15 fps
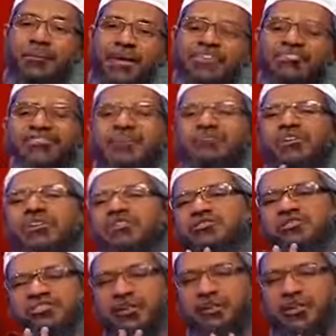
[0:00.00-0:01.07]
amongst them,
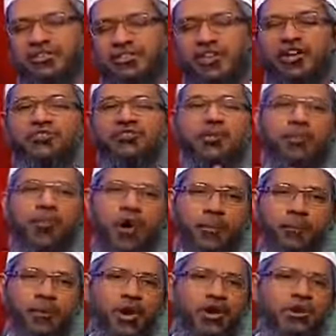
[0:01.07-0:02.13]
virtue is the best. So
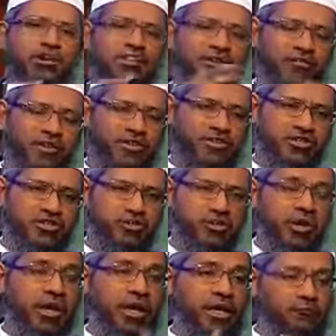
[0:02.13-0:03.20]
more importantly, the
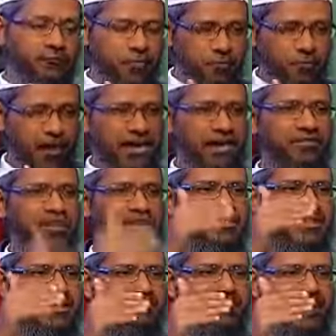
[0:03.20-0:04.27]
virtue. If you find a
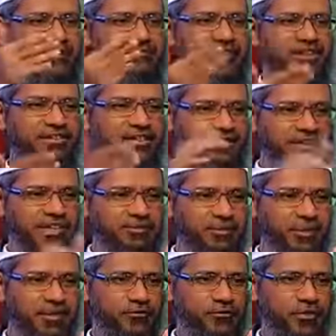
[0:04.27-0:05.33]
virtuous wife and she is
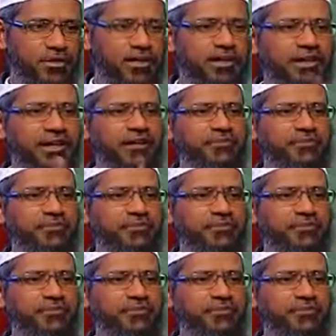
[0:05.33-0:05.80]
less beautiful,